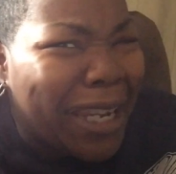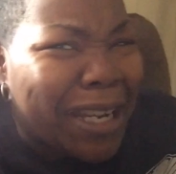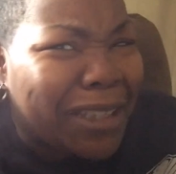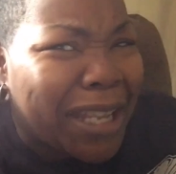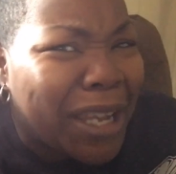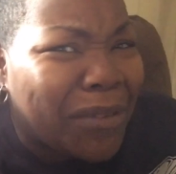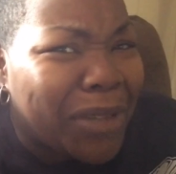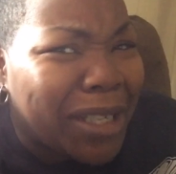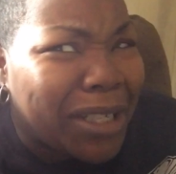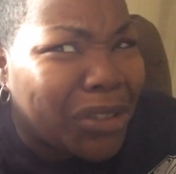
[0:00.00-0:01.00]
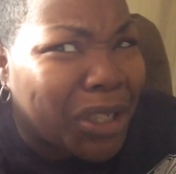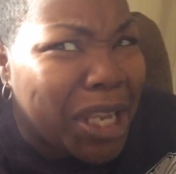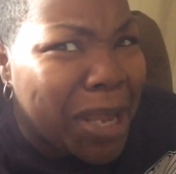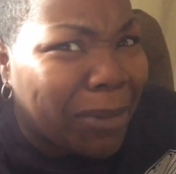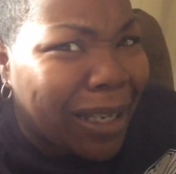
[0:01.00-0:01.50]
anything of that nature,
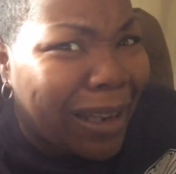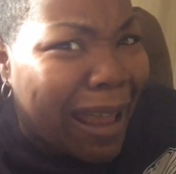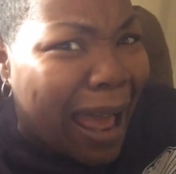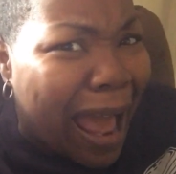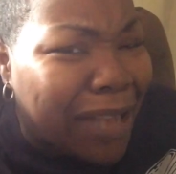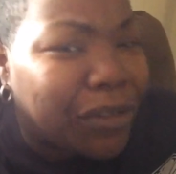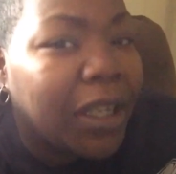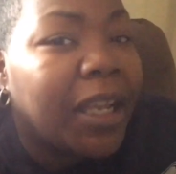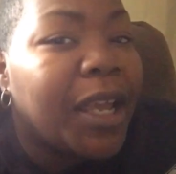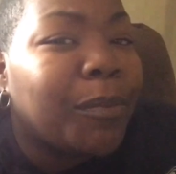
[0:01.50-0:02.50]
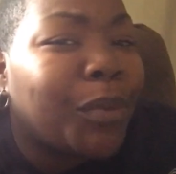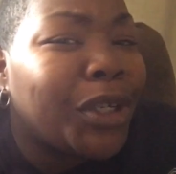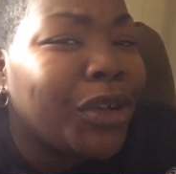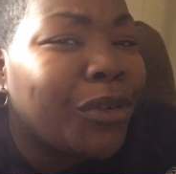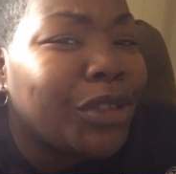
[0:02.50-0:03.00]
chemicalized and
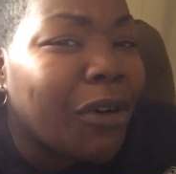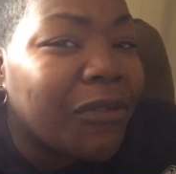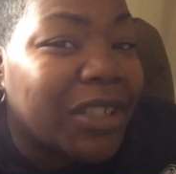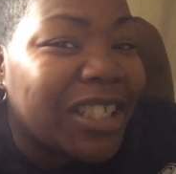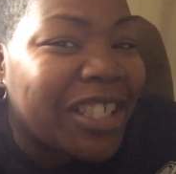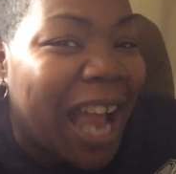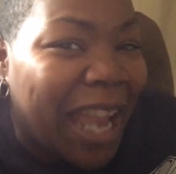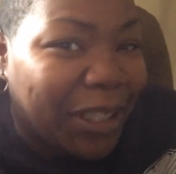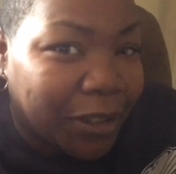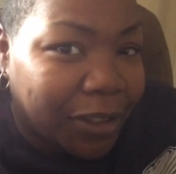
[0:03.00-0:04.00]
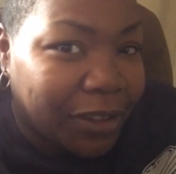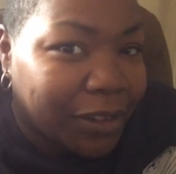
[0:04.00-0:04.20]
put it on your vagina?